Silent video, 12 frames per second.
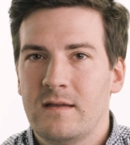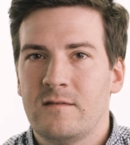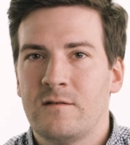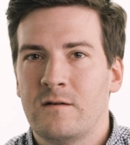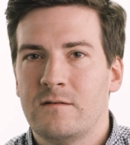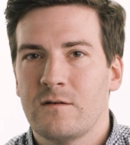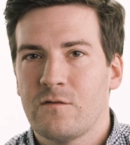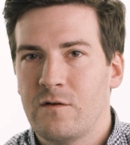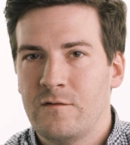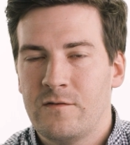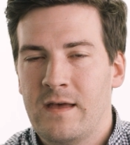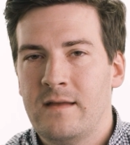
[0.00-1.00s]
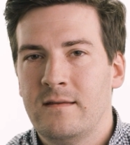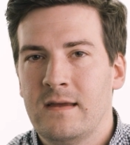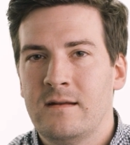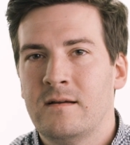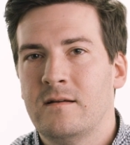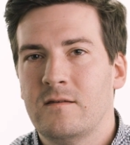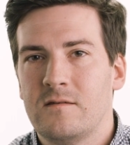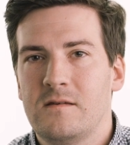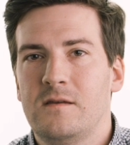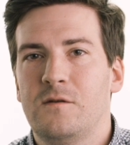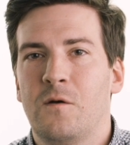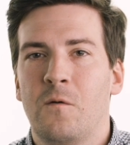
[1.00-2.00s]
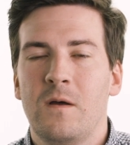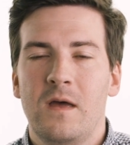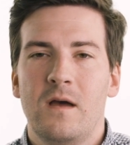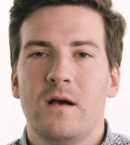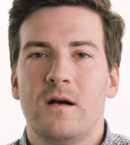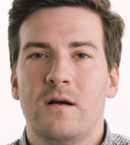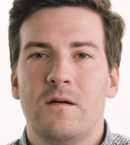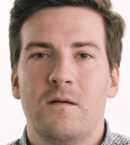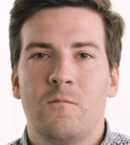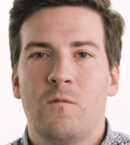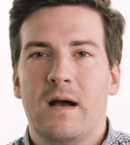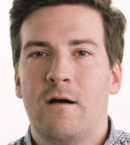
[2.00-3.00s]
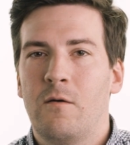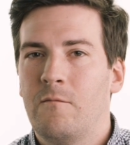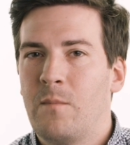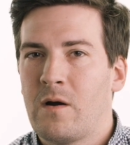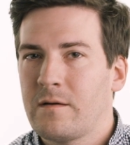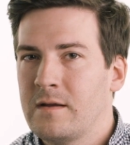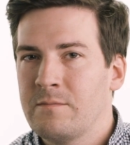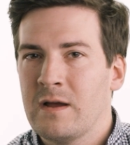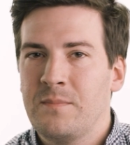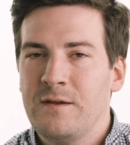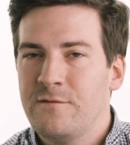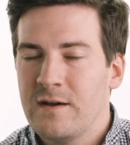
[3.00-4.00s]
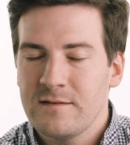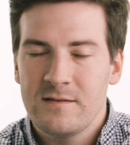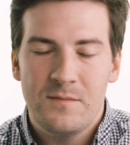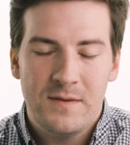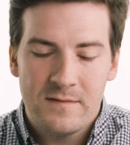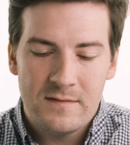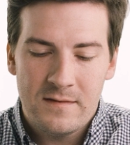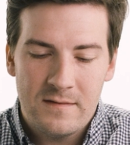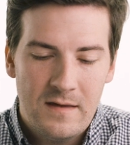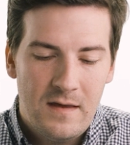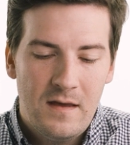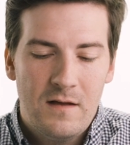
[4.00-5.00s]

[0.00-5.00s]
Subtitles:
and start to crunch that data and see how marketing might be affecting the business.